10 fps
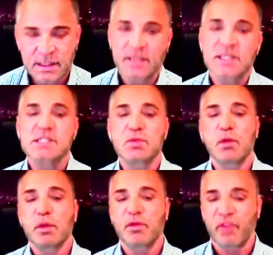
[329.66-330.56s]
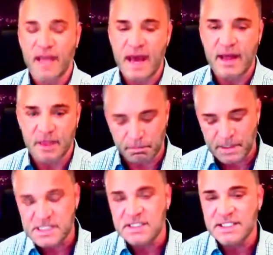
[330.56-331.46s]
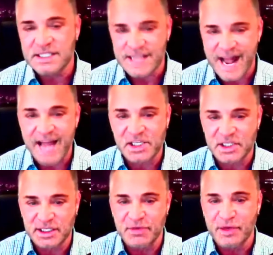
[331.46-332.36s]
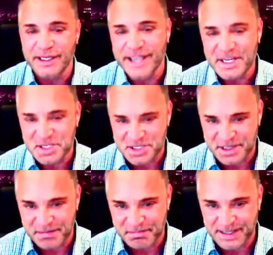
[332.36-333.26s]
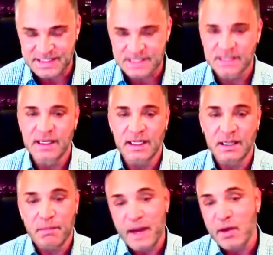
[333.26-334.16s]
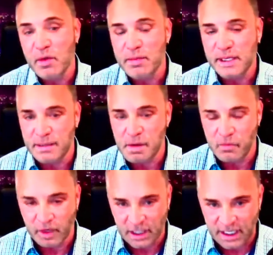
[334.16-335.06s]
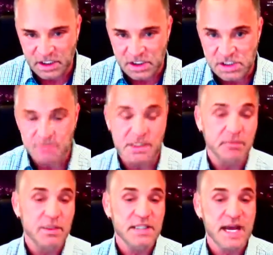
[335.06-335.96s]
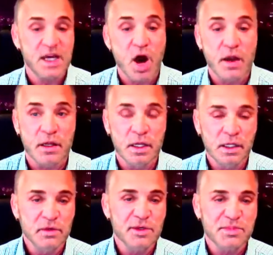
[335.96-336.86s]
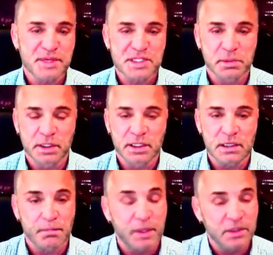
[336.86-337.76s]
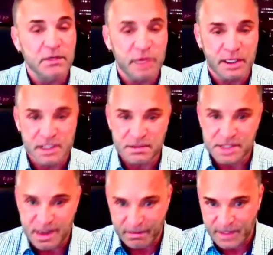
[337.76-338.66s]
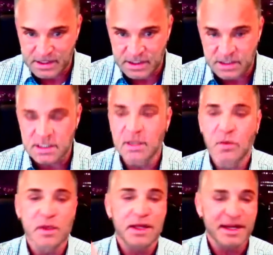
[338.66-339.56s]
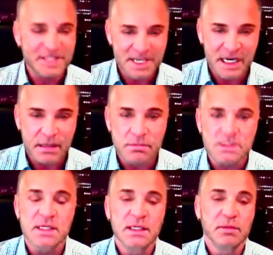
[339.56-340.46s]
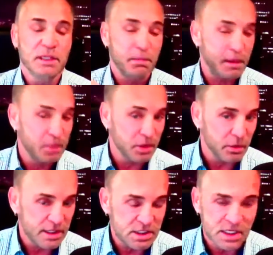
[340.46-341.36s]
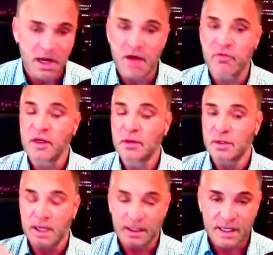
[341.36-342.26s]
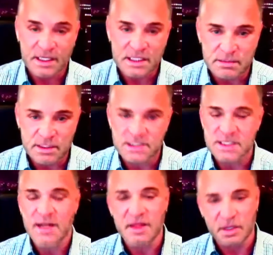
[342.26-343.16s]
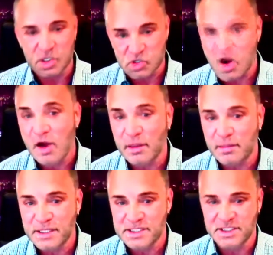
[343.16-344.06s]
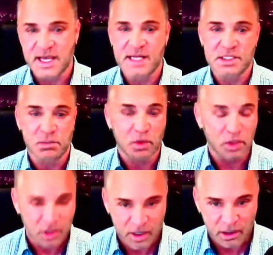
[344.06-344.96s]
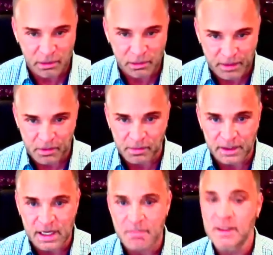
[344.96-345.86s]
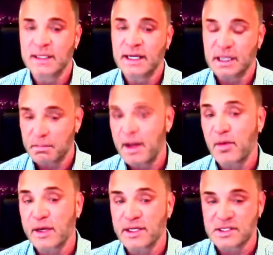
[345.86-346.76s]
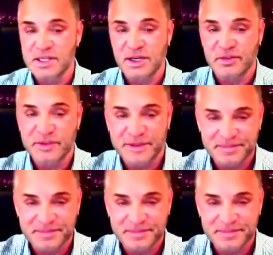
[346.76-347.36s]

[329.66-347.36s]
And this is what we forget, that business is actually relationship based. And the better we become at relationships and we take on the responsibility to building relationships in our business, with our teams, with the people that we serve, with our customers, the stronger the business gets, the more loyal the people become, and the better we can serve.